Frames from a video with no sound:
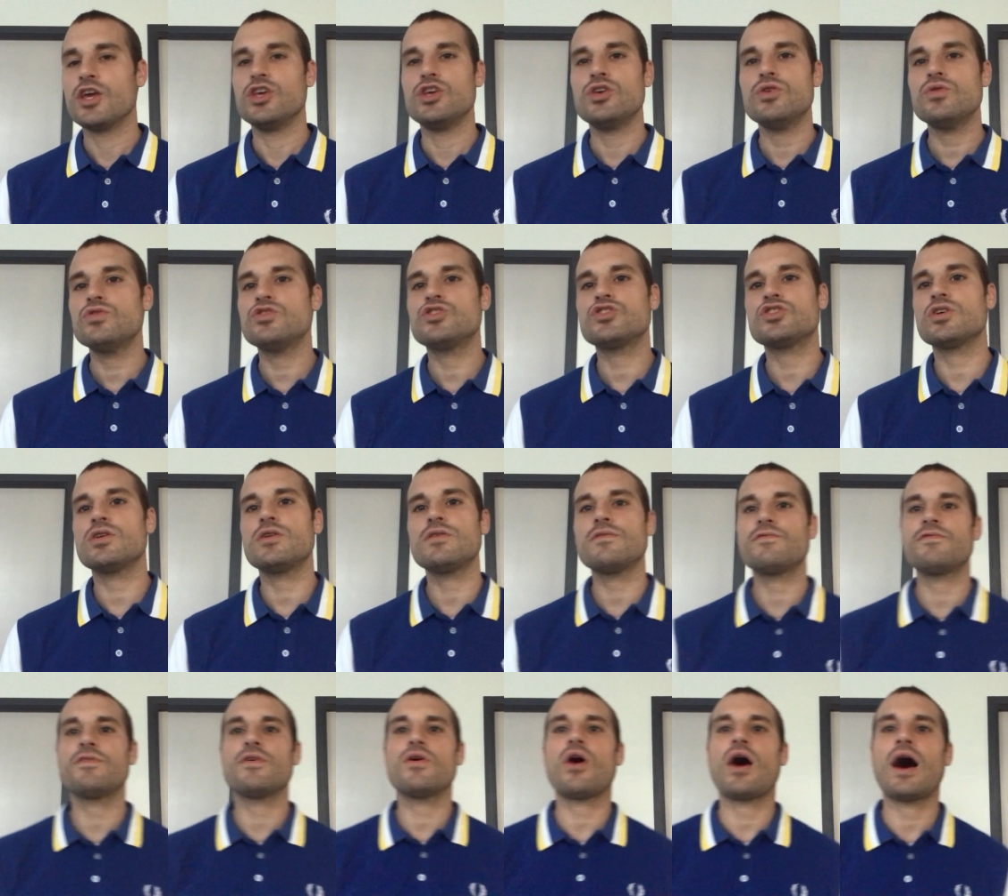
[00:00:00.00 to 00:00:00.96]
You
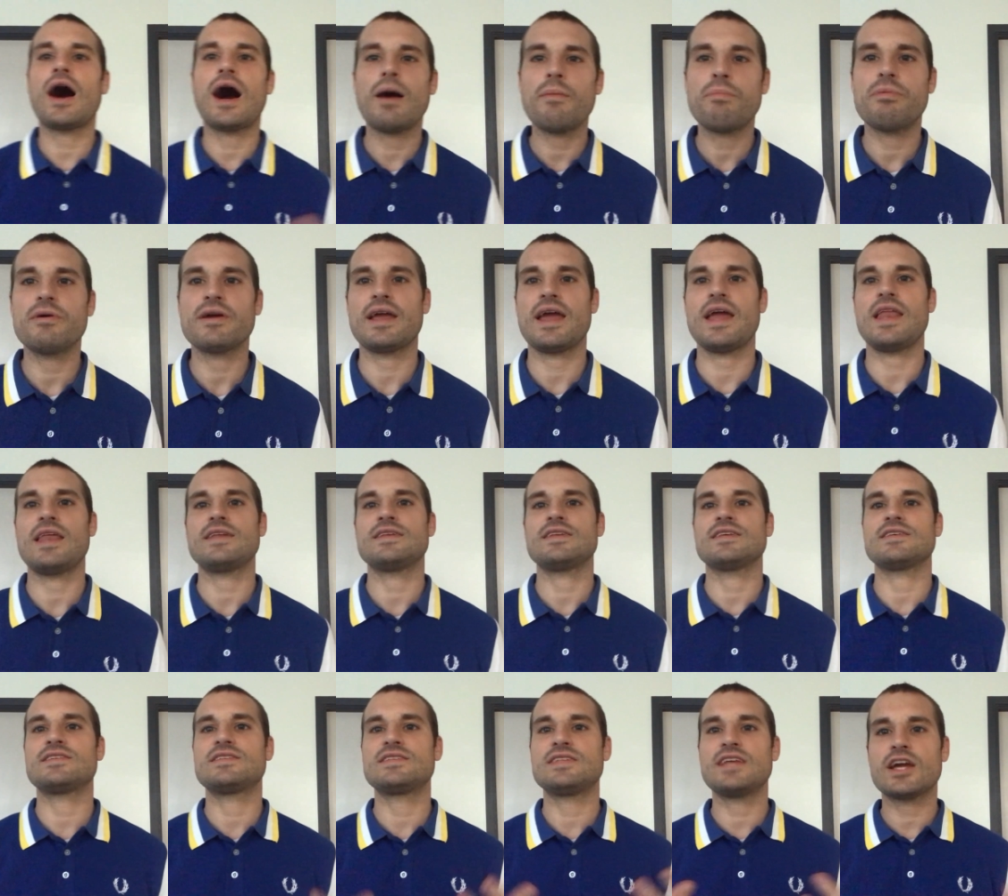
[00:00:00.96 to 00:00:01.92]
shouldn't feel obligated
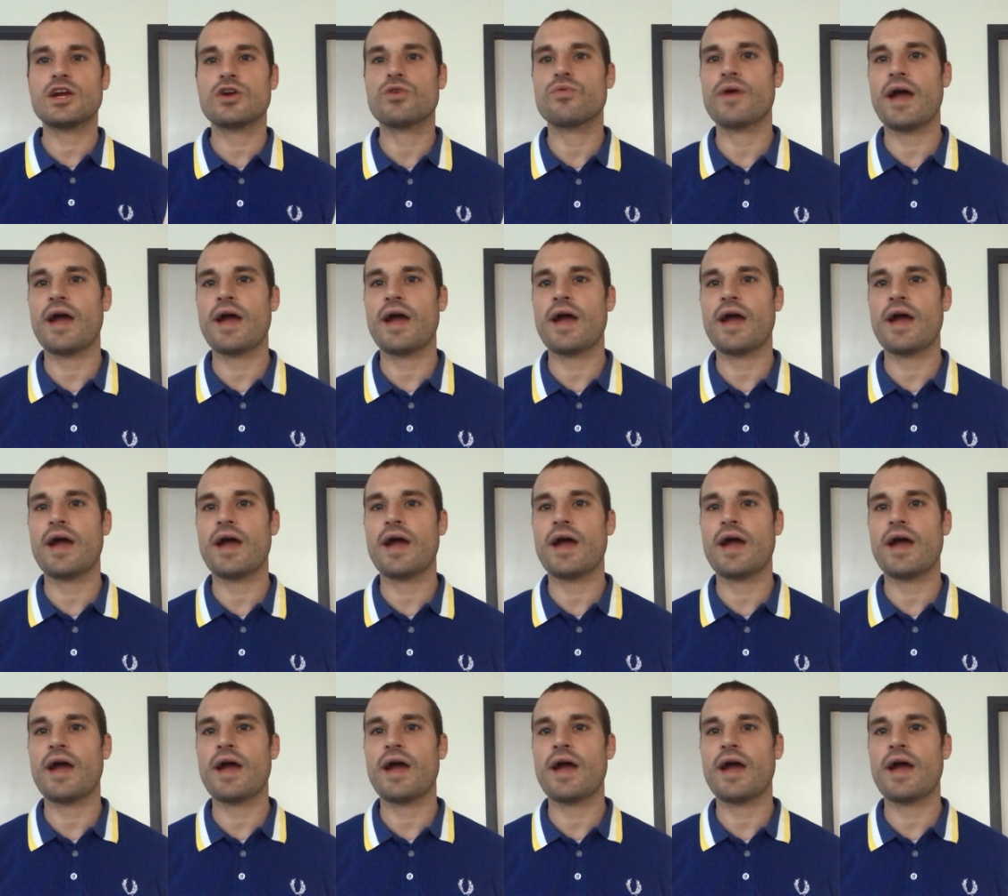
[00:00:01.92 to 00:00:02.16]
to stick